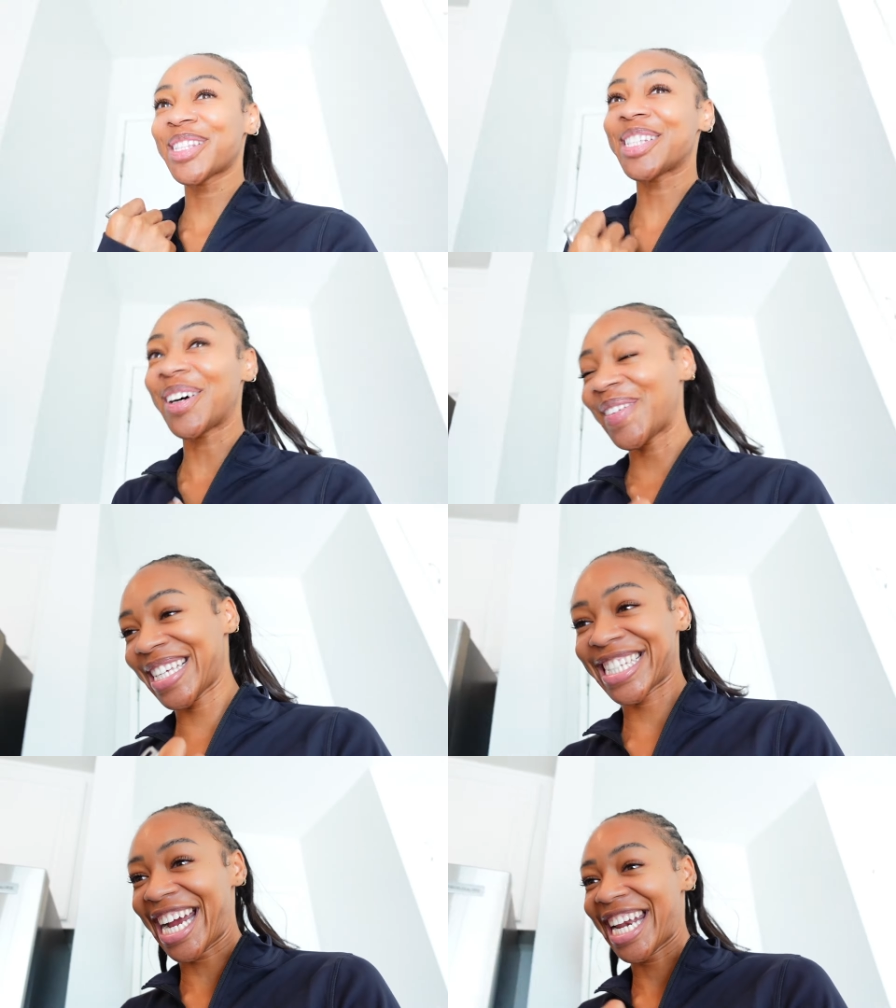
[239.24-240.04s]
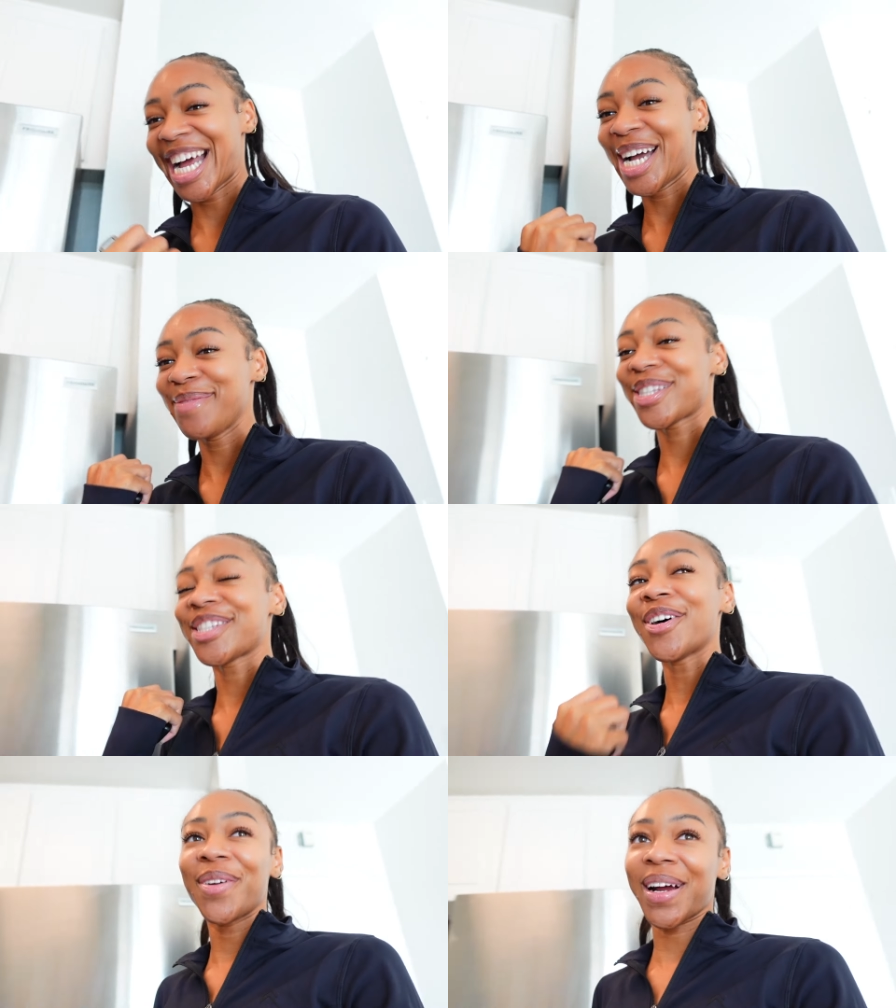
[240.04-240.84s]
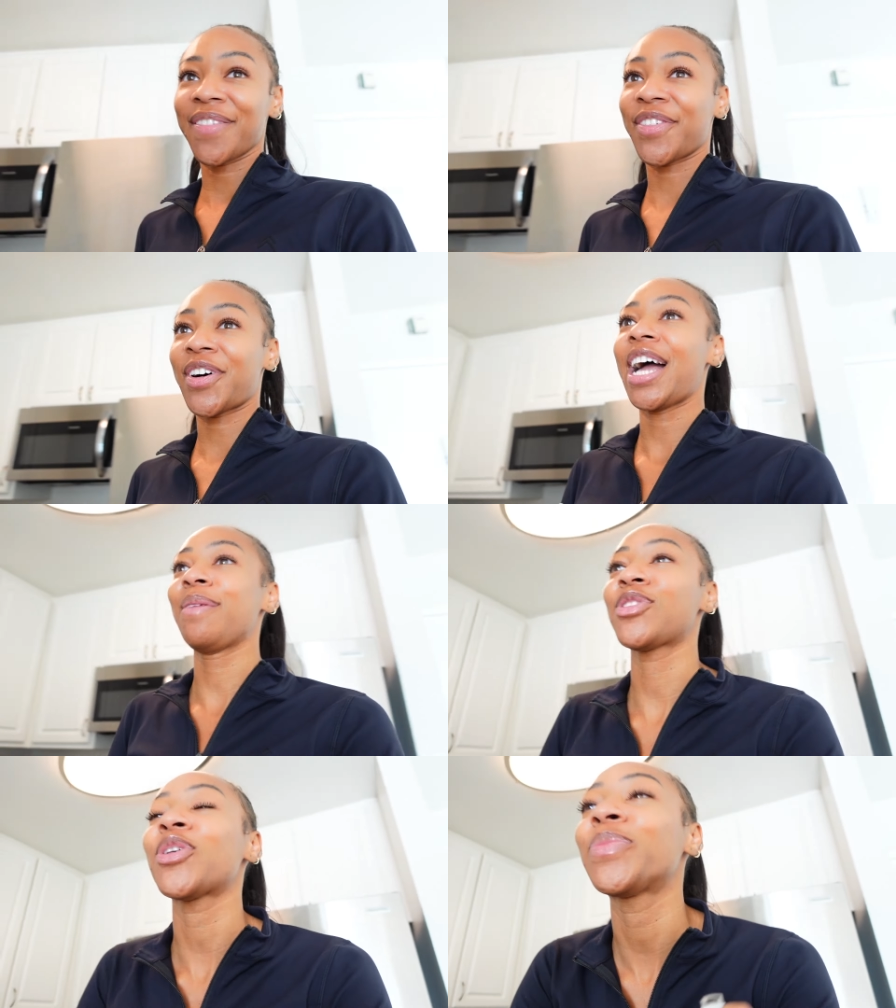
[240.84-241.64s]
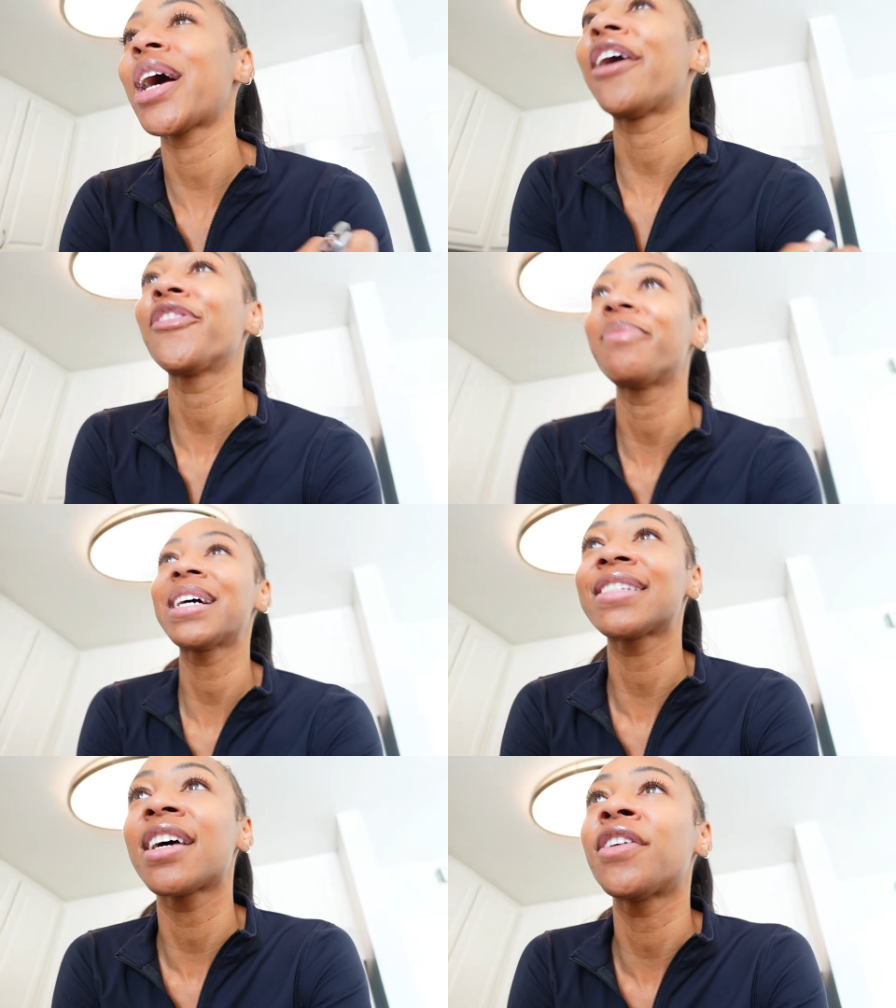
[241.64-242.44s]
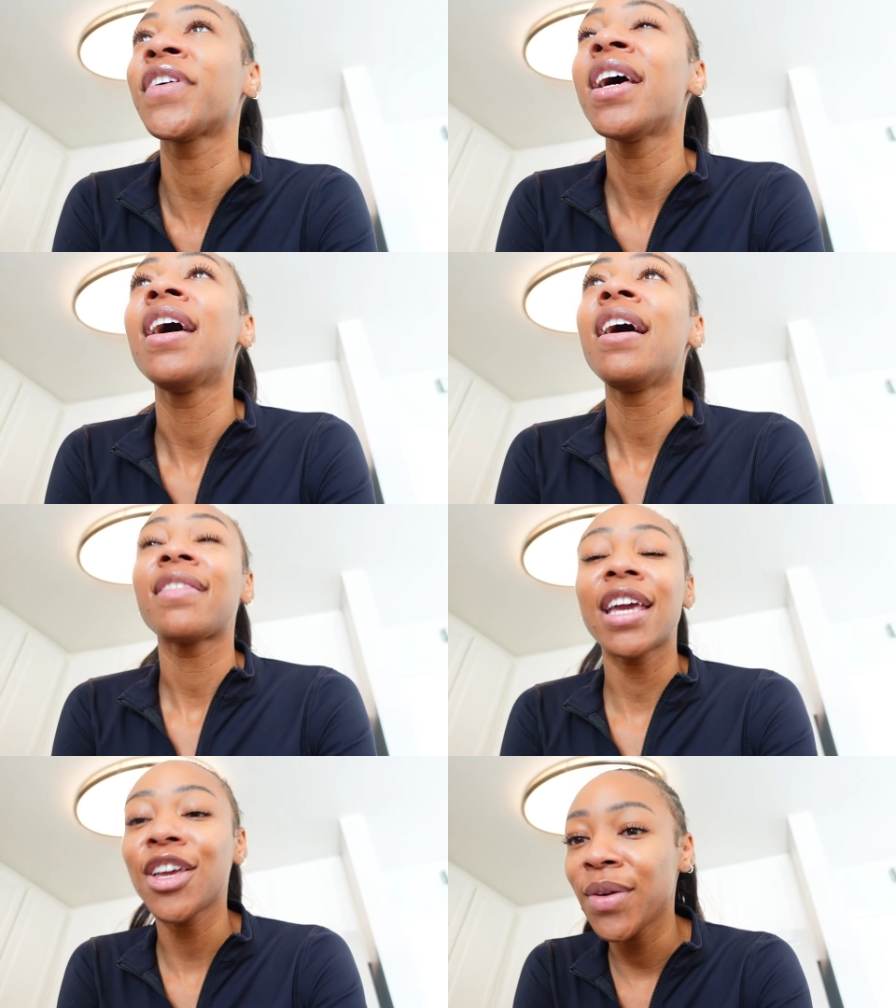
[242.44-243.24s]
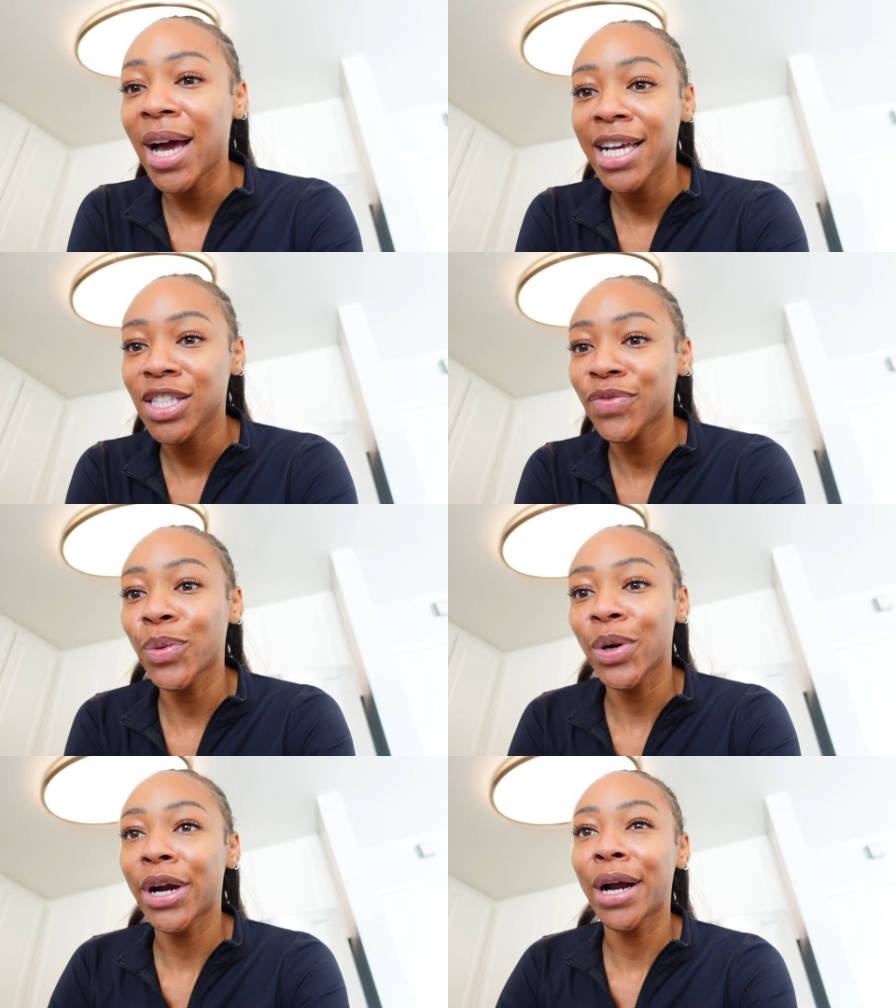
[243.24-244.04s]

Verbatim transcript: so excited. I am so grateful. I am so proud of myself. Thank you guys for